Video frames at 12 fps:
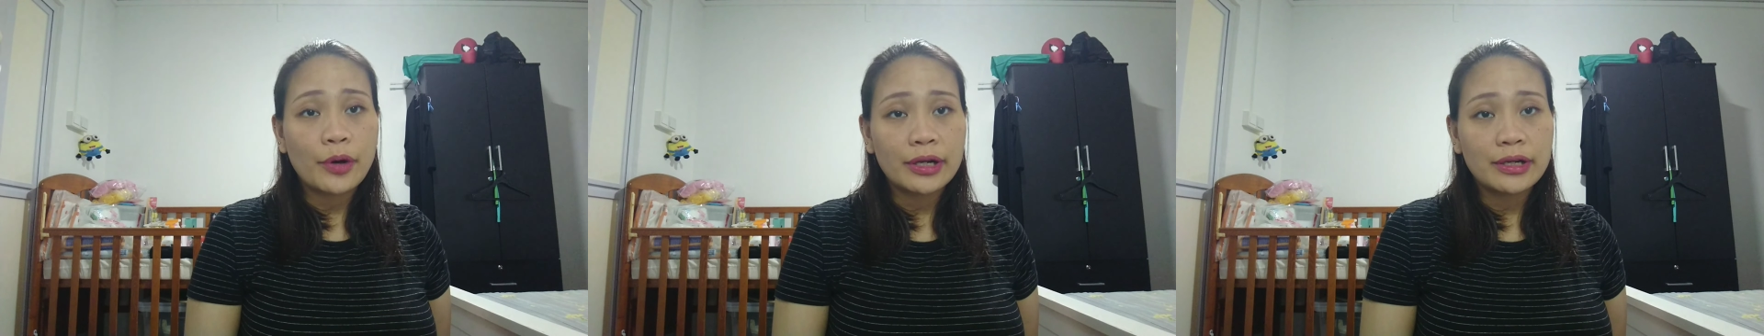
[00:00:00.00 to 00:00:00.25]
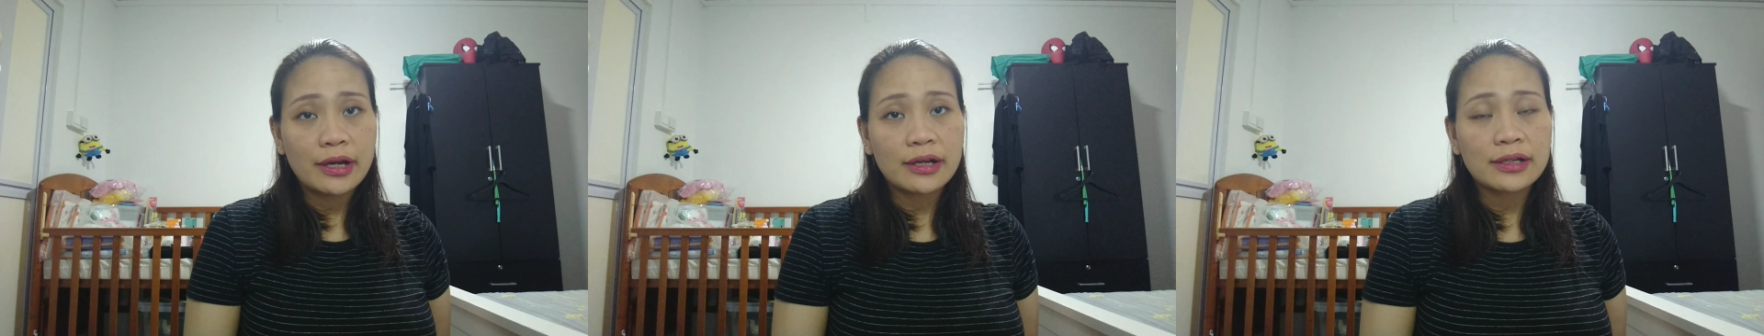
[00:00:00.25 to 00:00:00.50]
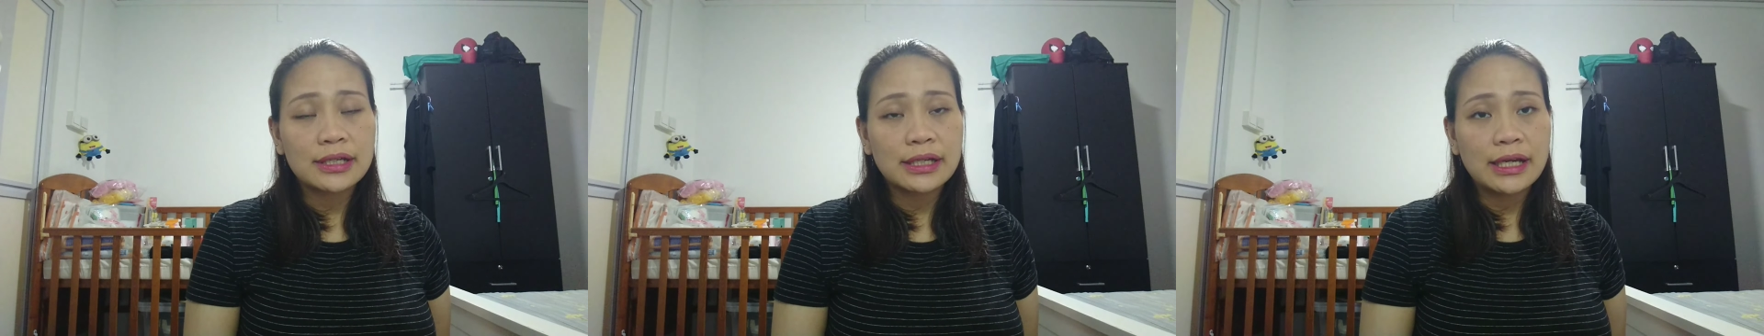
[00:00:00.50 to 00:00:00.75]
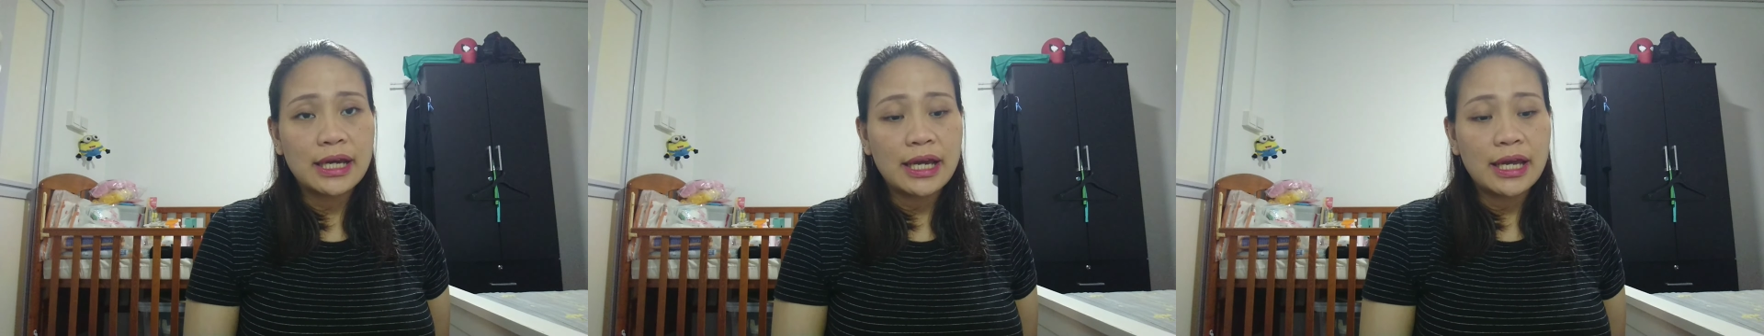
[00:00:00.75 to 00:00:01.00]
product,
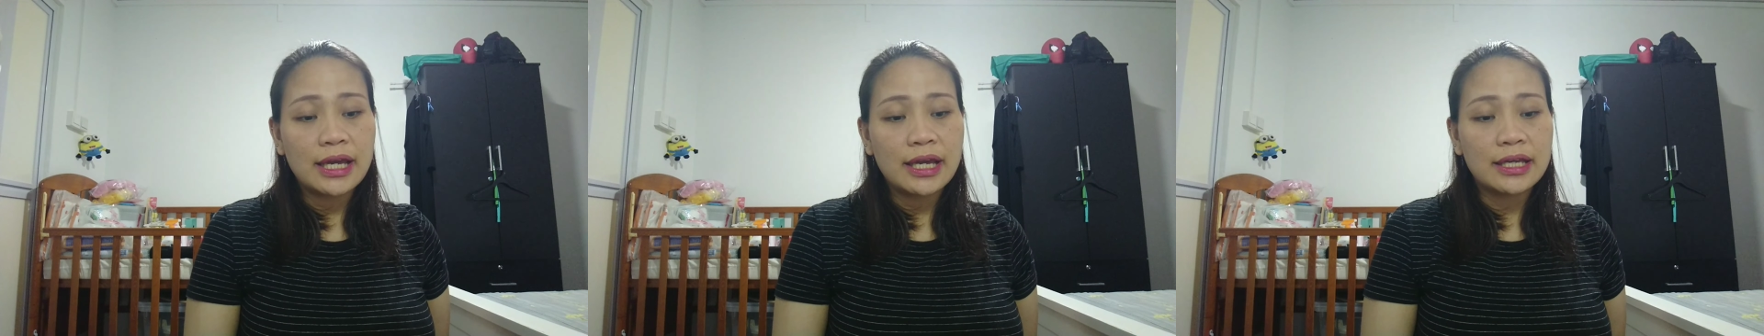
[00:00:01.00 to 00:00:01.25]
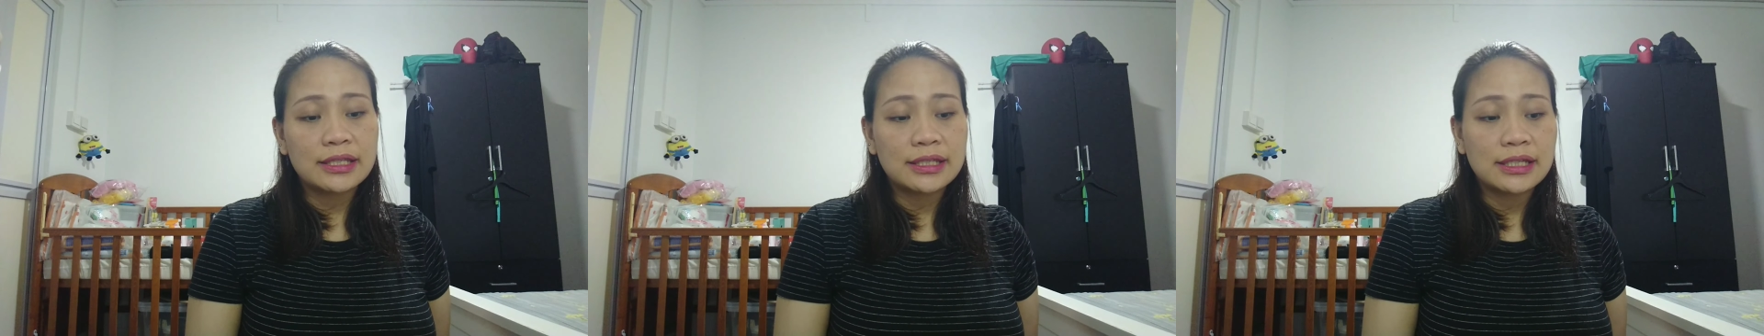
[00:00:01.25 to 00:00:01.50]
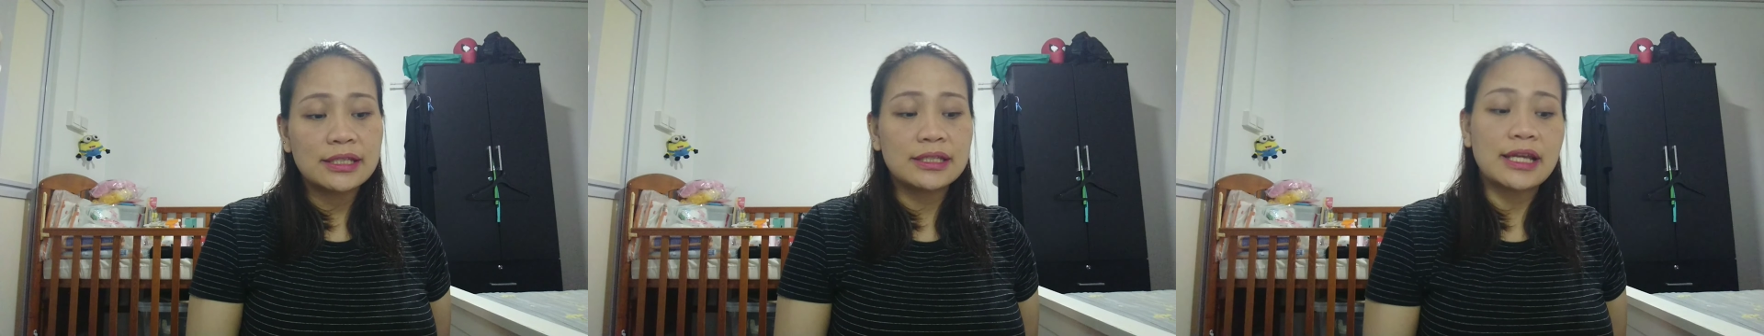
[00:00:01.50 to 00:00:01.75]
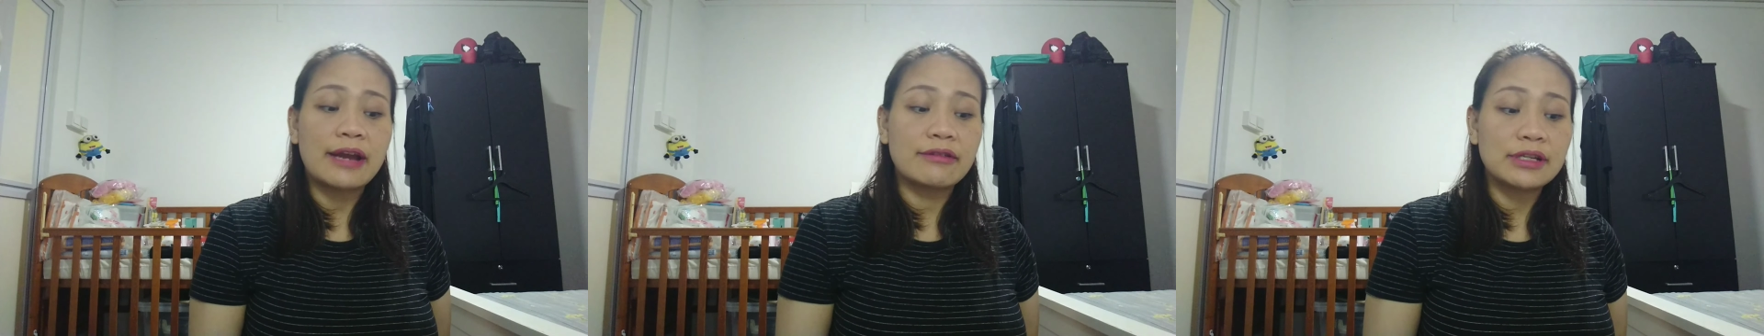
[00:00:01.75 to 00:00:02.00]
and
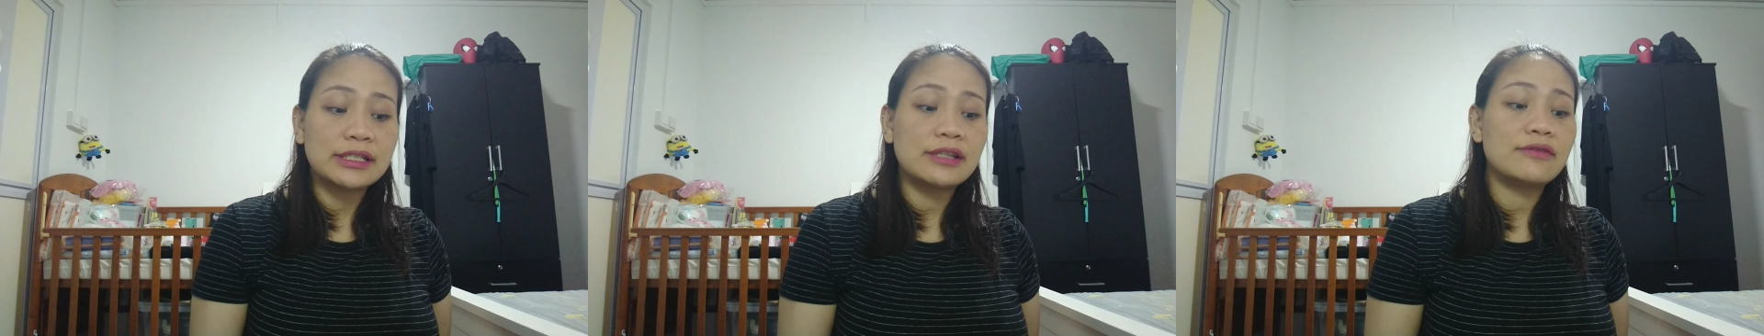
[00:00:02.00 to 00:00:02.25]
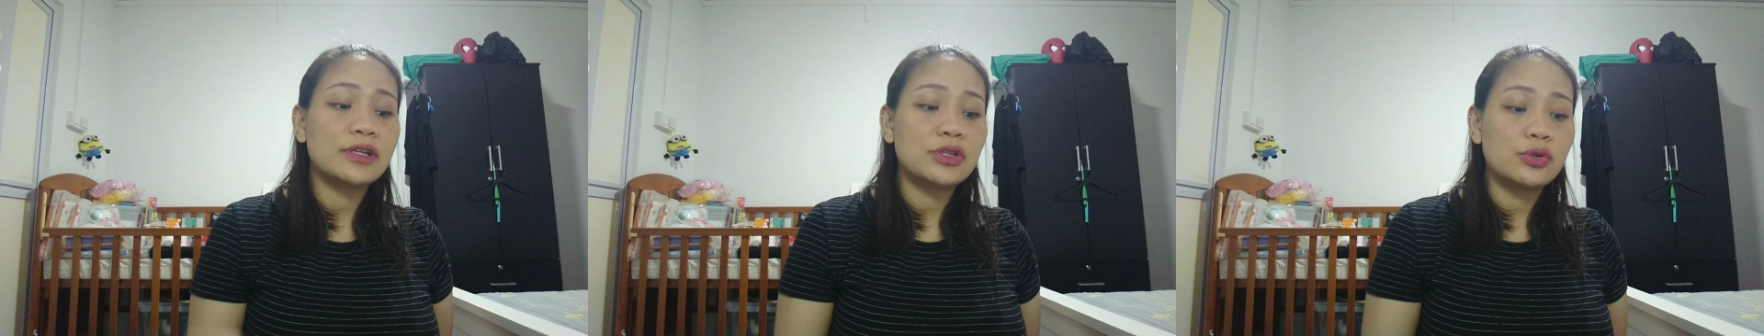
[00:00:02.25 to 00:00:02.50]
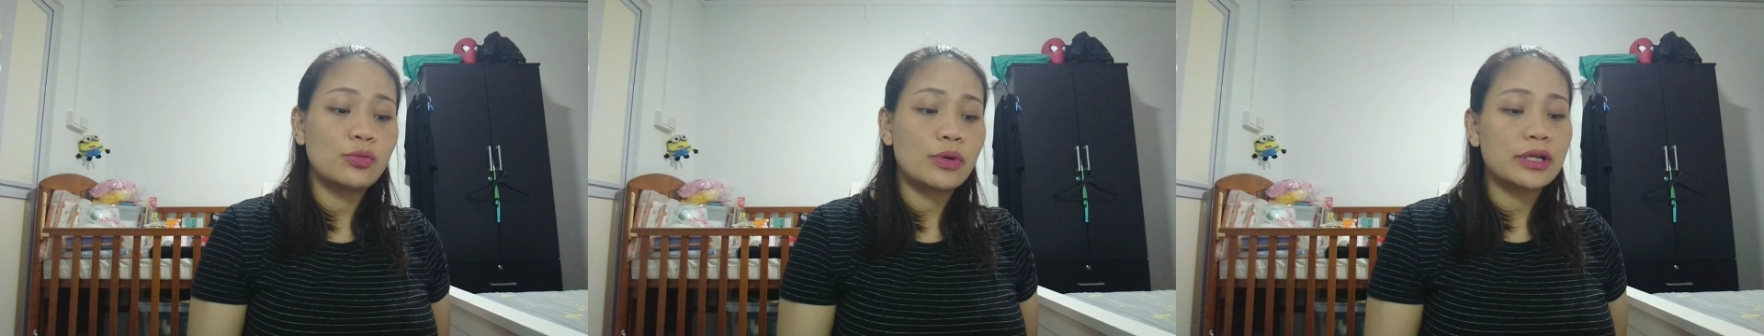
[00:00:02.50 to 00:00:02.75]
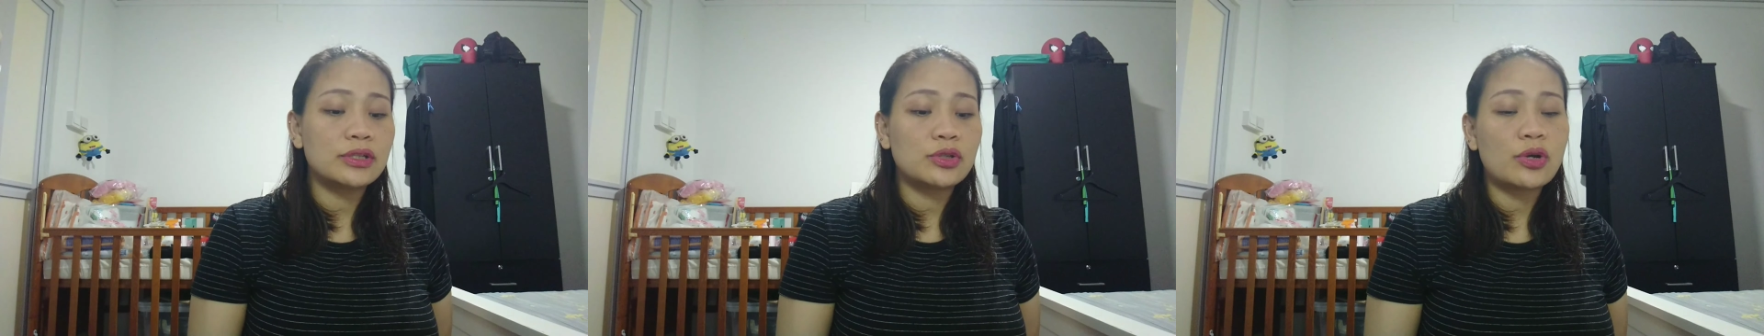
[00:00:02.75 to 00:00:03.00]
since I received a new one,